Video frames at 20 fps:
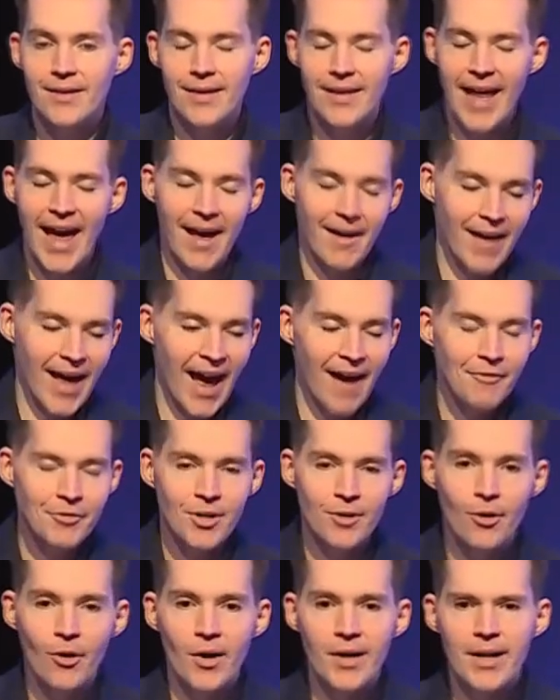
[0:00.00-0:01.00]
After
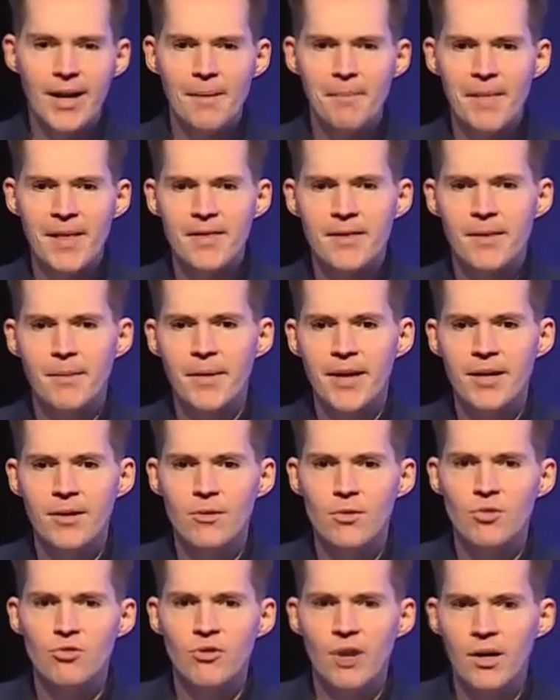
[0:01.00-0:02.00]
growing up as somebody
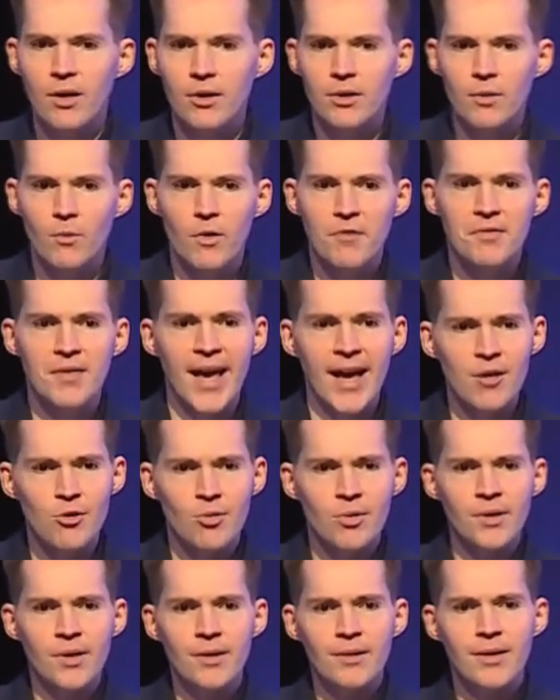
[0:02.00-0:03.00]
who struggled with
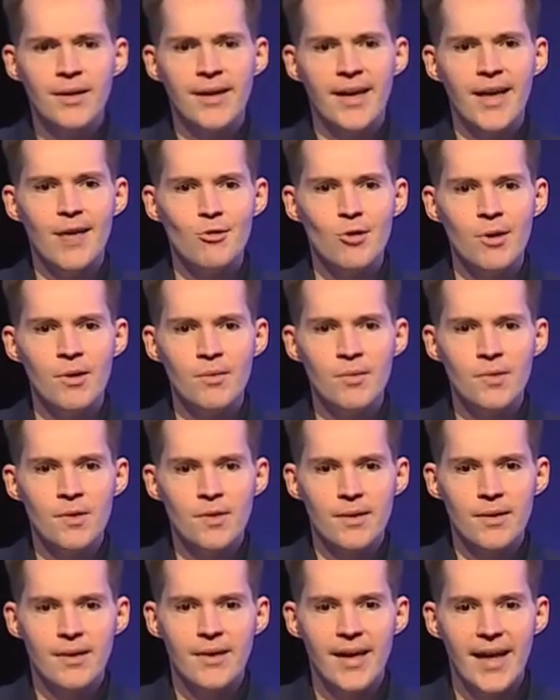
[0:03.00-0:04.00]
textural
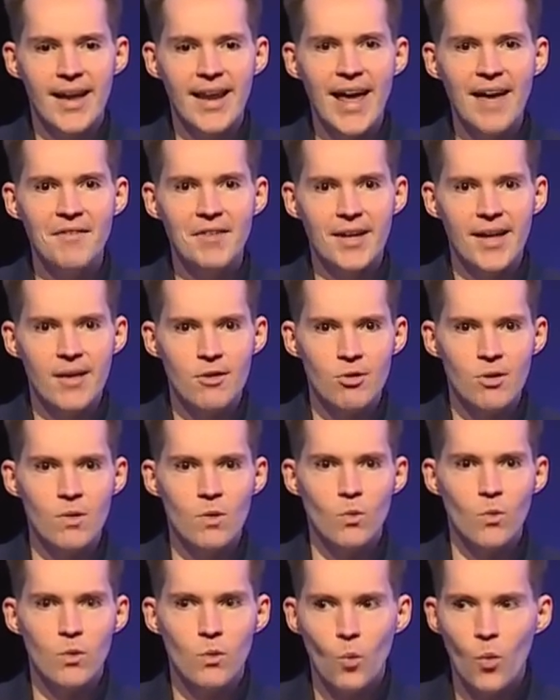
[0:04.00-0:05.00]
issues and having
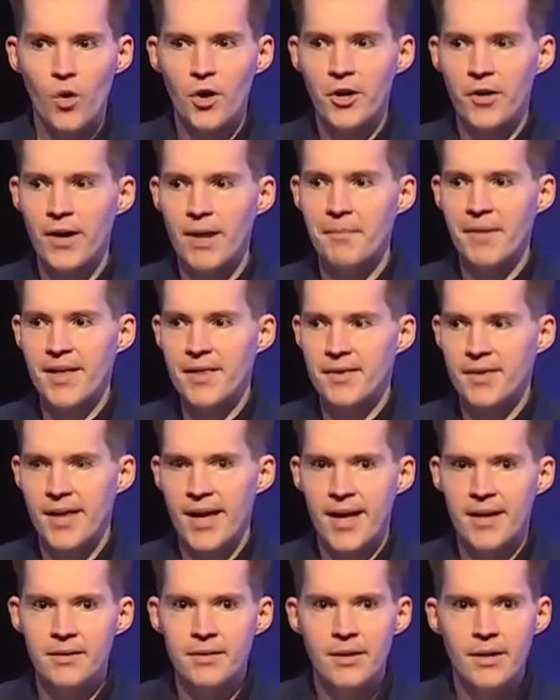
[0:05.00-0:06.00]
issues with water on my
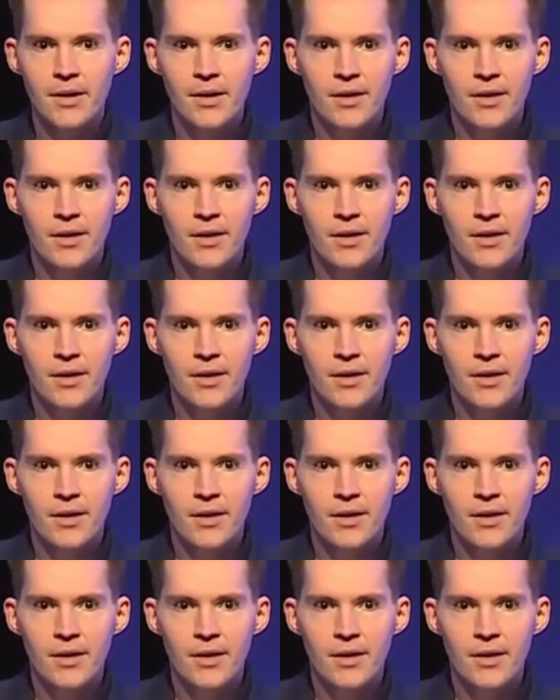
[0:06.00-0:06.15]
skin,